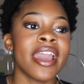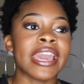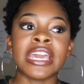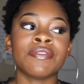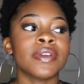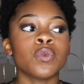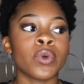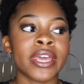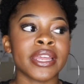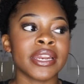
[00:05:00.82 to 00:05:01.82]
Even
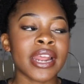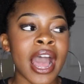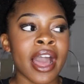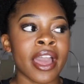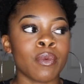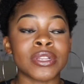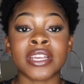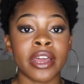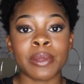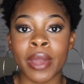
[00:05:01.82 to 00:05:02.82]
when I was
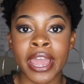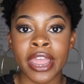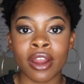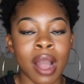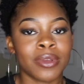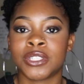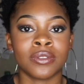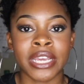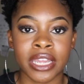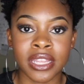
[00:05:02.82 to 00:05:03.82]
cutting my hair, I was still
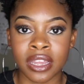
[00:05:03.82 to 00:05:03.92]
taking the